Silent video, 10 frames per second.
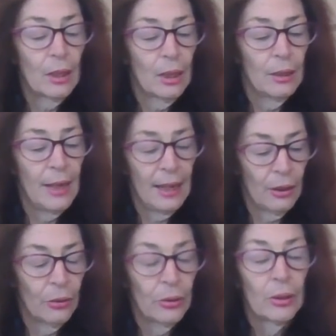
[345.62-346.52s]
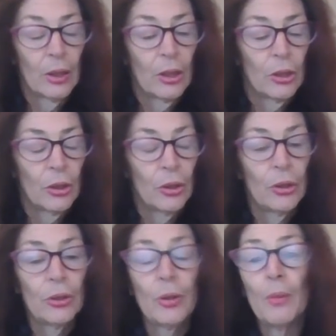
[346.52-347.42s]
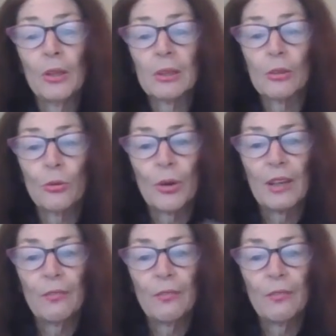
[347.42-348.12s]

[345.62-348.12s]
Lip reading: now, the mercenary